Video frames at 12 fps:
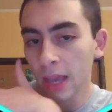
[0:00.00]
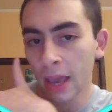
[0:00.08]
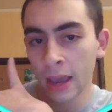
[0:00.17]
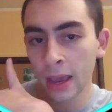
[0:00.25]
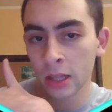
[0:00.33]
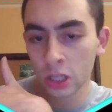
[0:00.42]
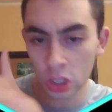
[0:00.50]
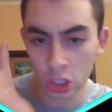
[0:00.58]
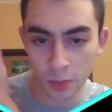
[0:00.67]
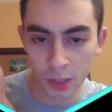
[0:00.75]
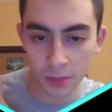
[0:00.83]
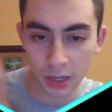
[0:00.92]
And
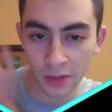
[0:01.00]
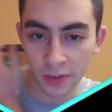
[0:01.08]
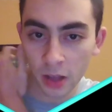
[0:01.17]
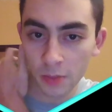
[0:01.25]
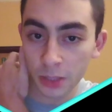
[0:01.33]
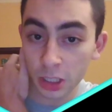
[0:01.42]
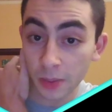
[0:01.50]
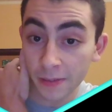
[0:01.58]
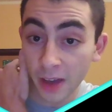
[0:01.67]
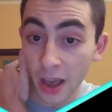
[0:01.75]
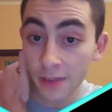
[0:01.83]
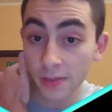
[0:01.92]
this bishop can develop bishop
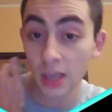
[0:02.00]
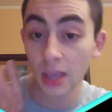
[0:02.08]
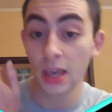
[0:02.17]
f5,